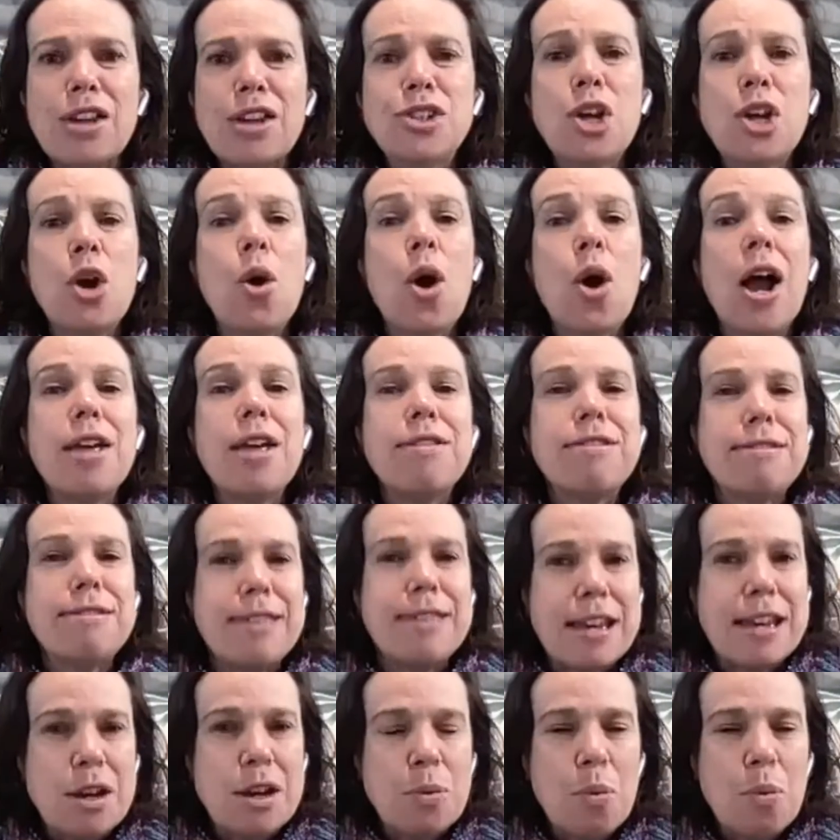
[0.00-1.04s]
So I
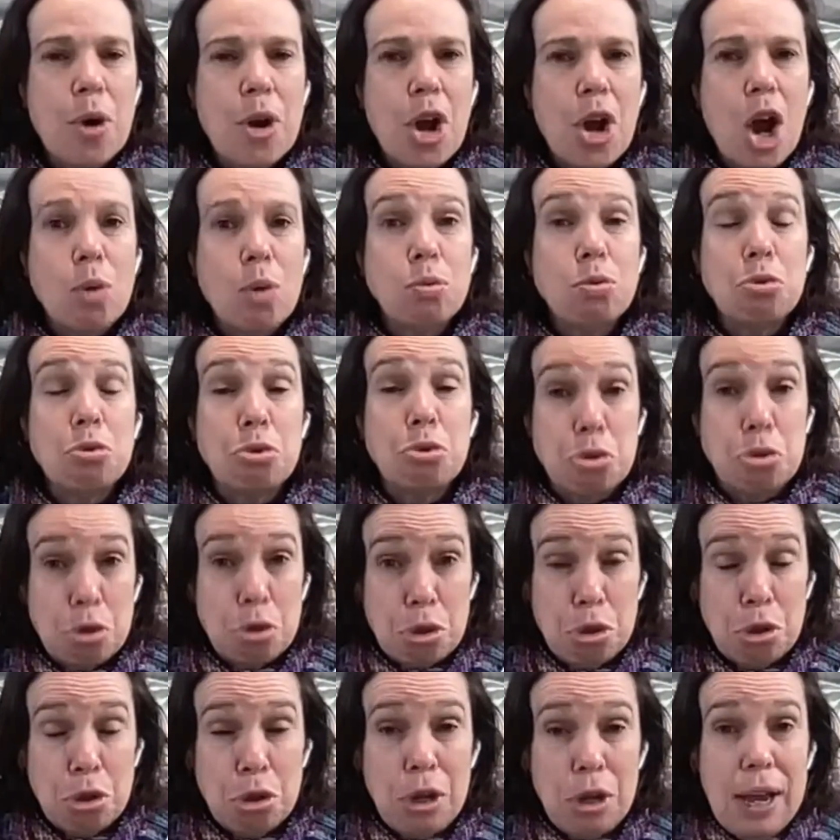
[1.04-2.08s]
think what I will
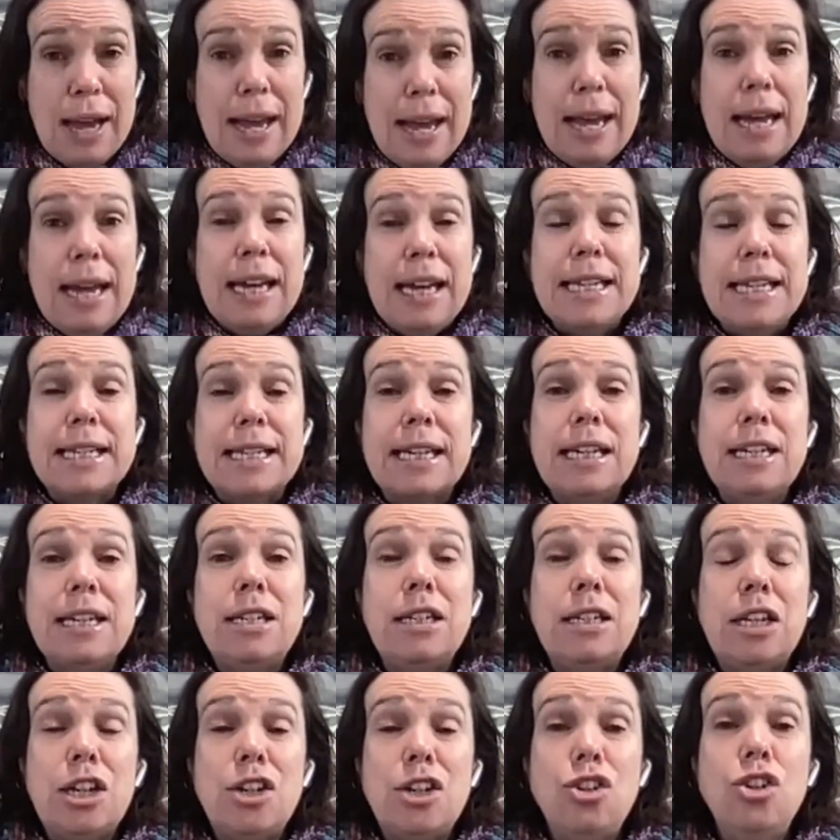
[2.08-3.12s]
do is
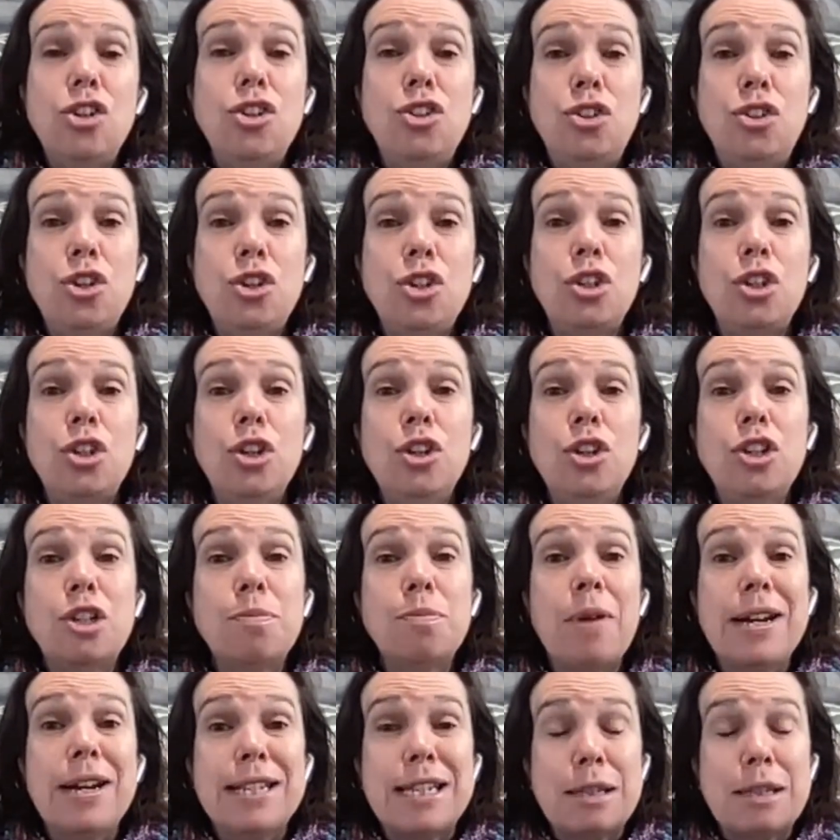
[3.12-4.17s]
continue to use
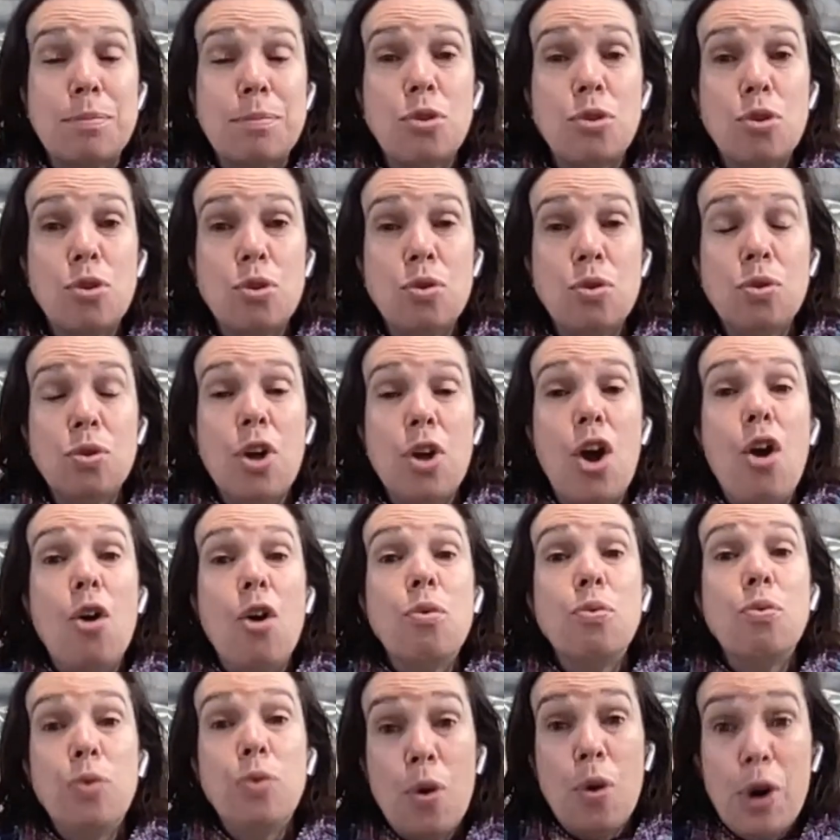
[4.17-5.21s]
my small
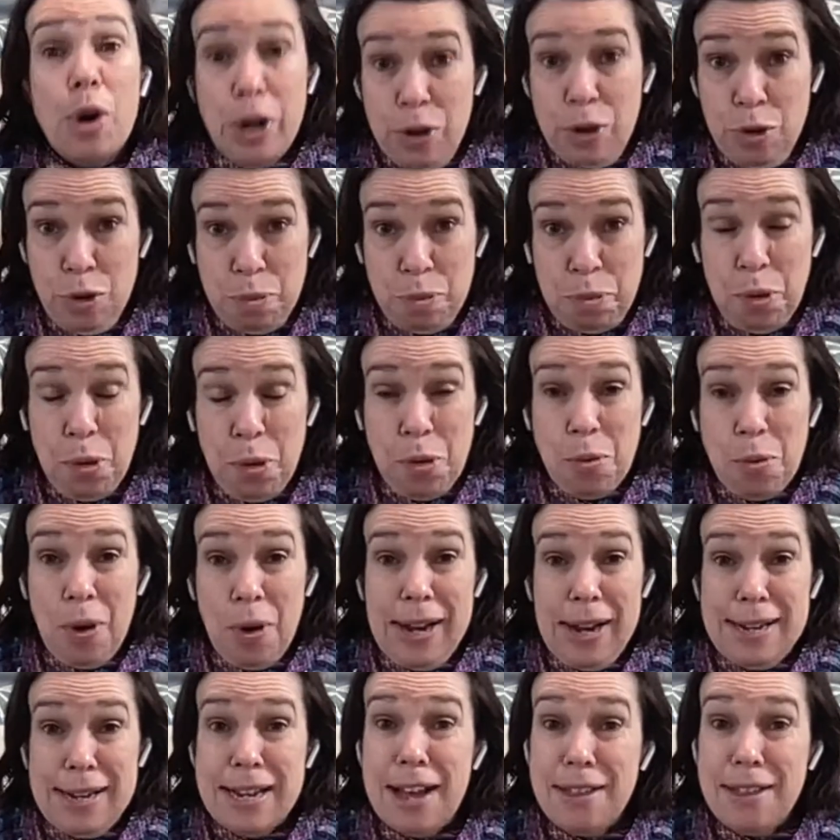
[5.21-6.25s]
Royal ball
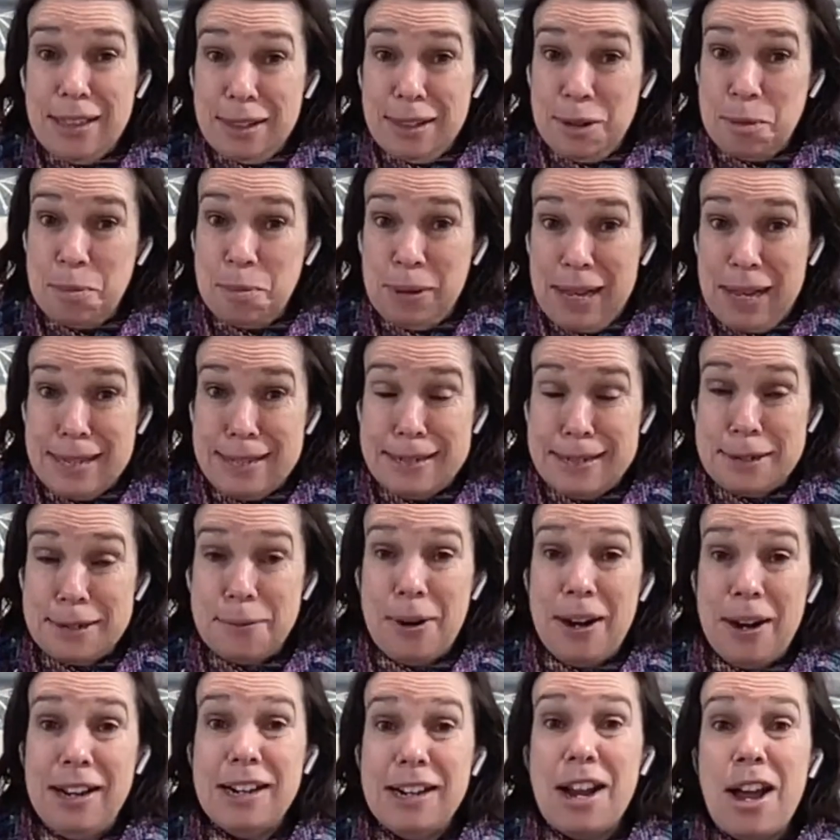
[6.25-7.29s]
winder, the little plastic
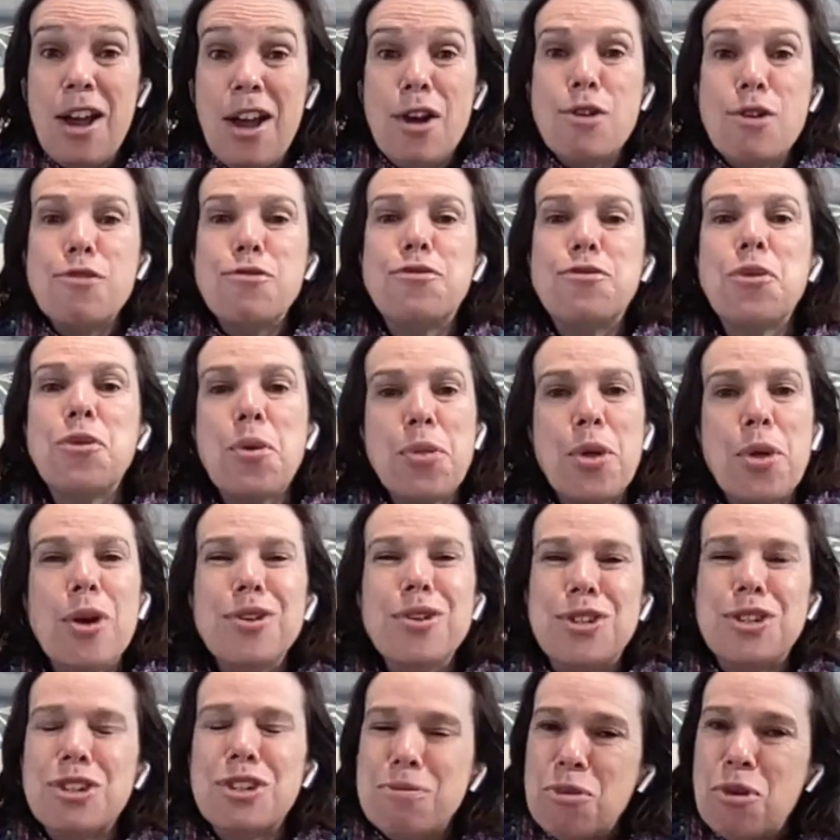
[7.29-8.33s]
one, for
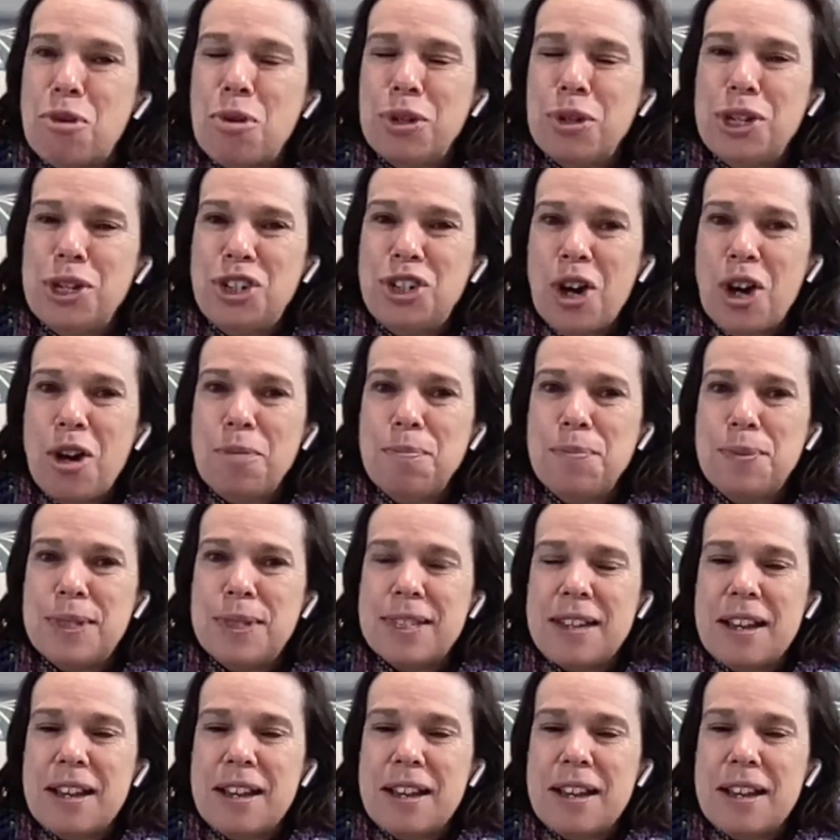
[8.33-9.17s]
those smaller jobs.